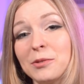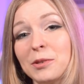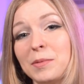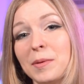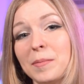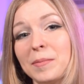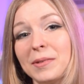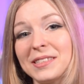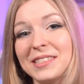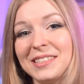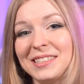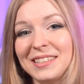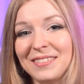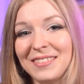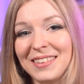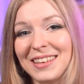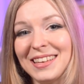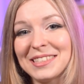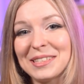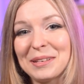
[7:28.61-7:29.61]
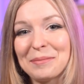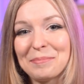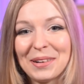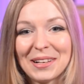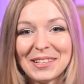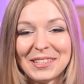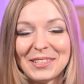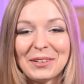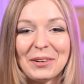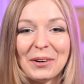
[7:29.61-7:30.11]
with people's TVs and
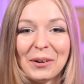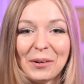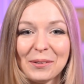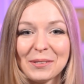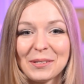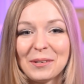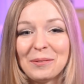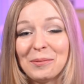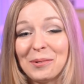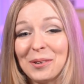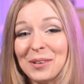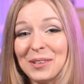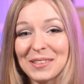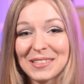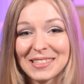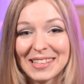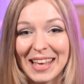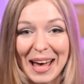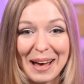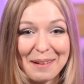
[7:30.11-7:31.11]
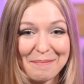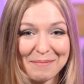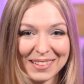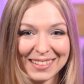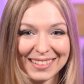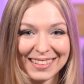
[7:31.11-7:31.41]
punching holes in walls happen.